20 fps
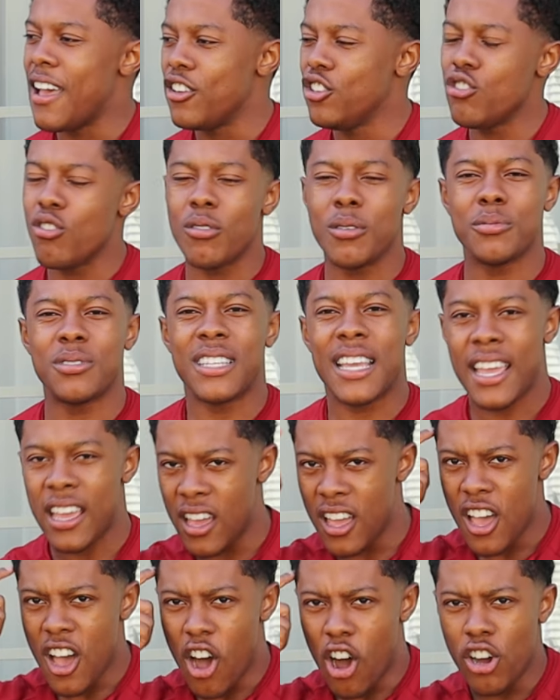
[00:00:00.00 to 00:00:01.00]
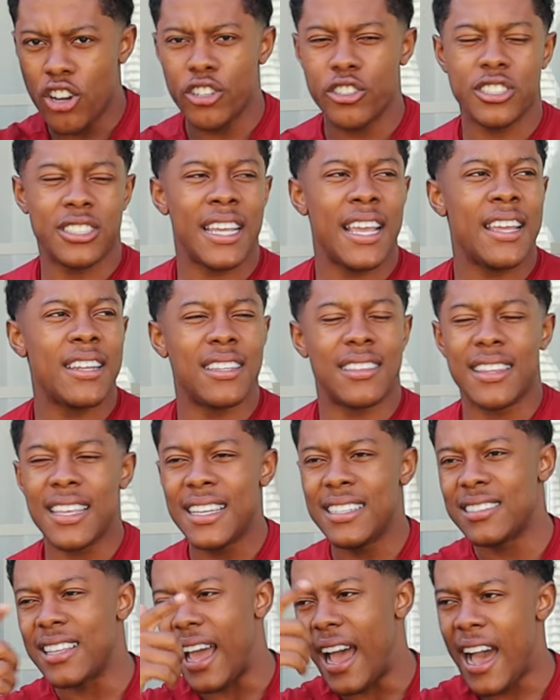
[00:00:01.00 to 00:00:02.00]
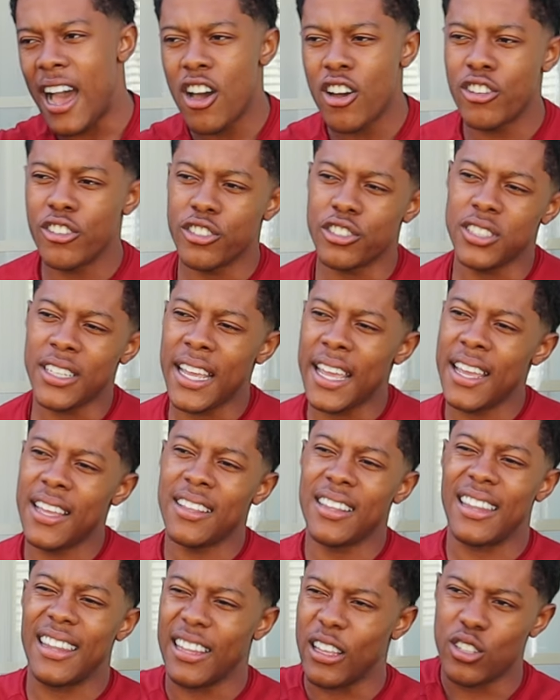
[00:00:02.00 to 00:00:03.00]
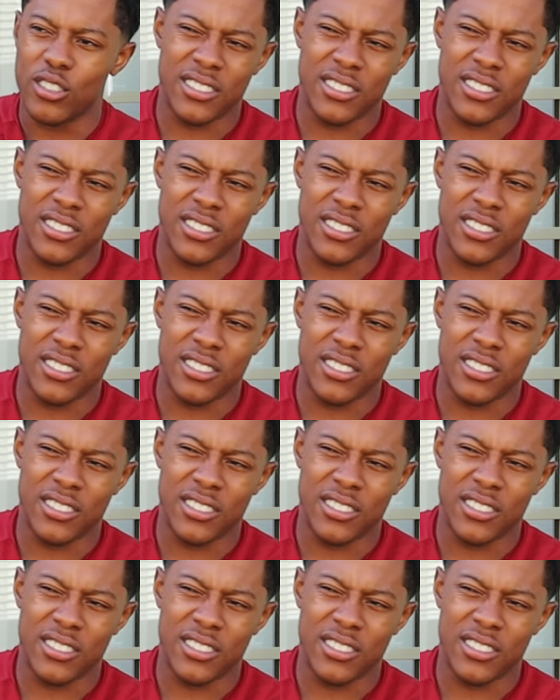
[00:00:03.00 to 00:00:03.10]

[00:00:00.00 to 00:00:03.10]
you know what I'm saying, understand the things that I understand,